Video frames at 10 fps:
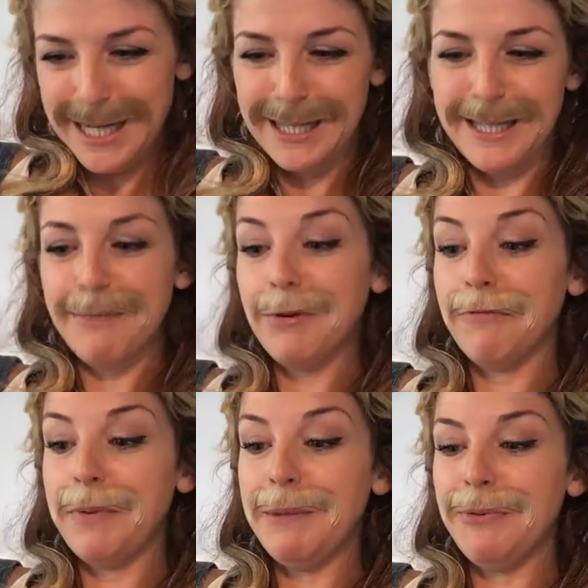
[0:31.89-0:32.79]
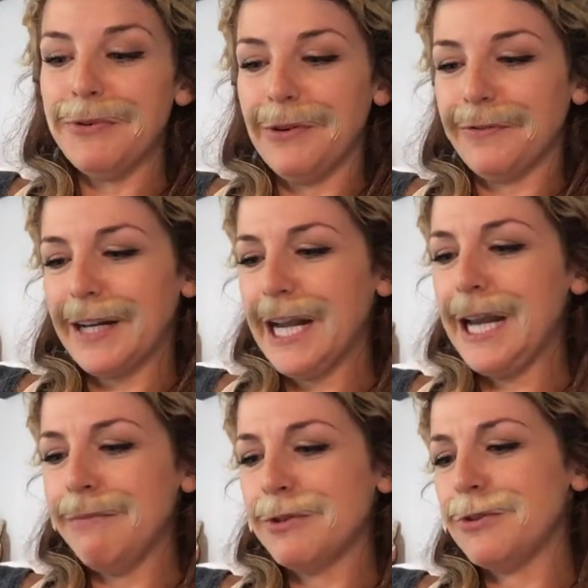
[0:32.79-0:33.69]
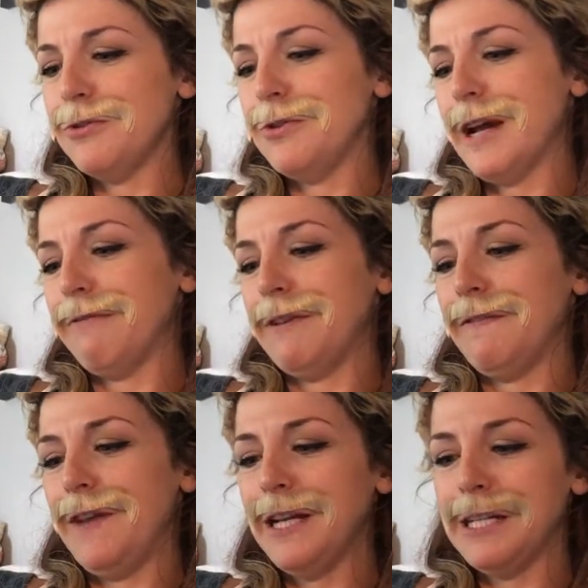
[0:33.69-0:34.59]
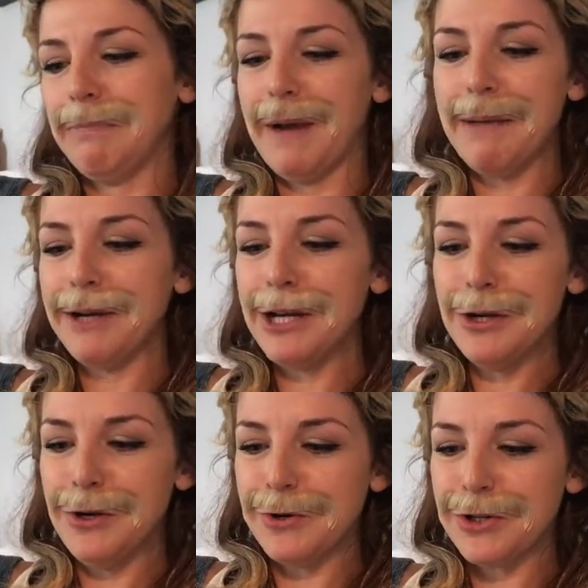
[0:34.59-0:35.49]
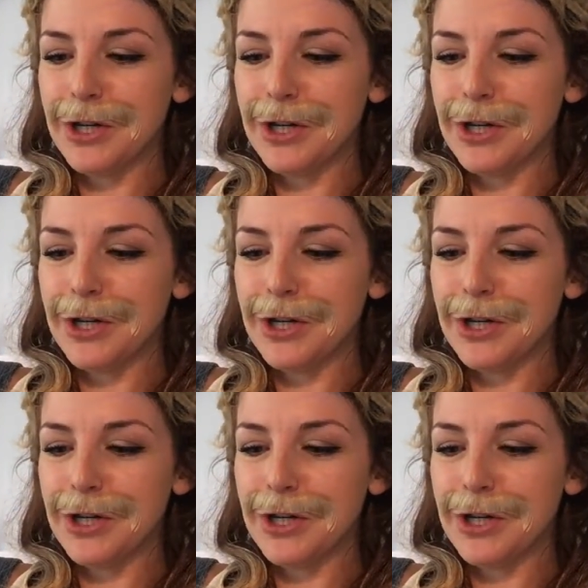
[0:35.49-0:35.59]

The number of people who have claimed to have invented barbecue